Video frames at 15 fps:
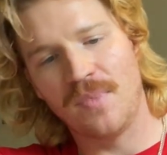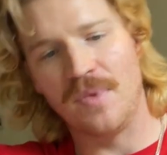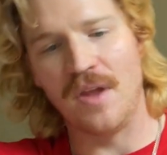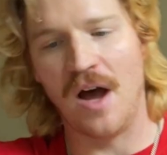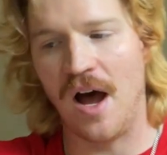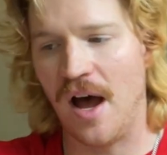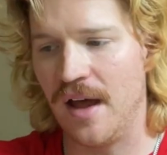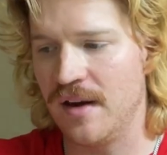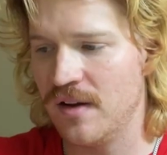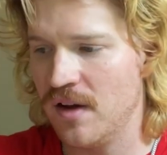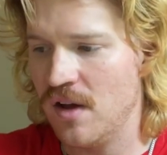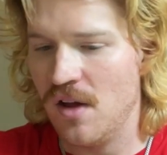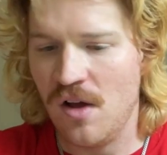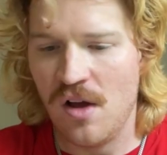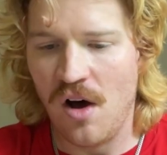Not
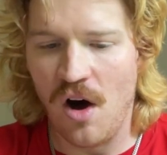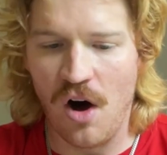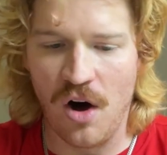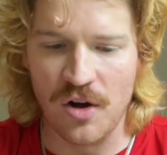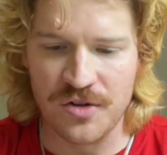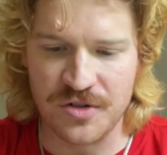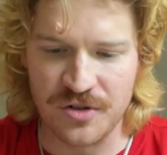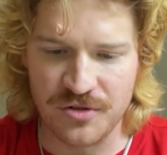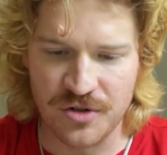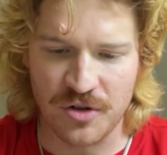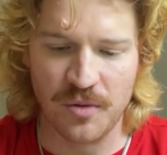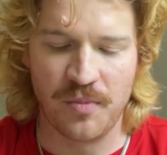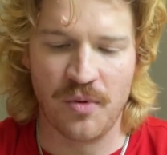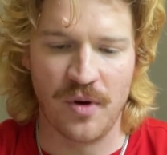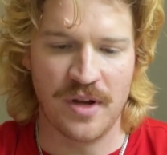all
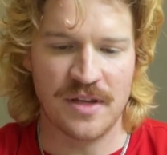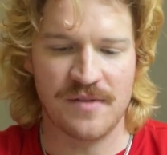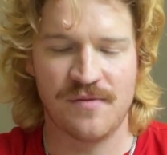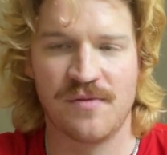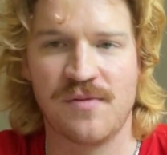surgical point